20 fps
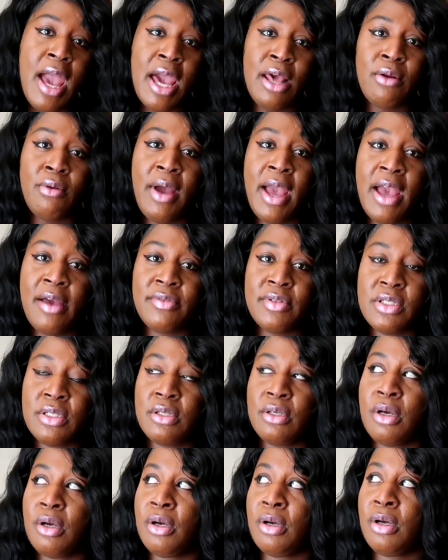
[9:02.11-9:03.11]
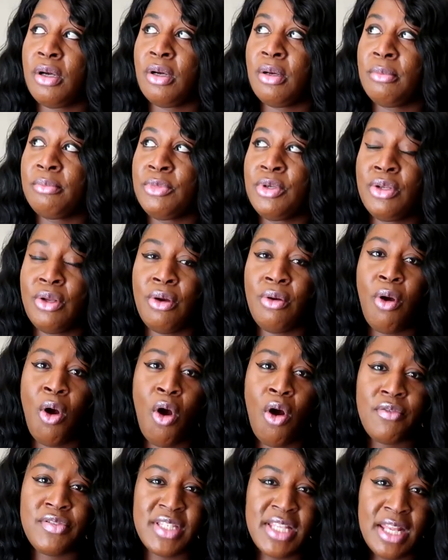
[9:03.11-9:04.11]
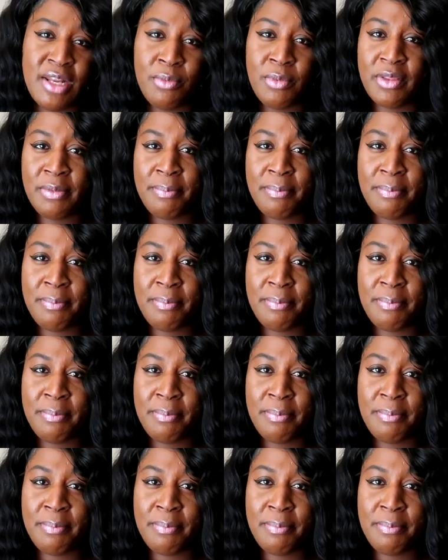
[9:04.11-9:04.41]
i don't have to um you know offset it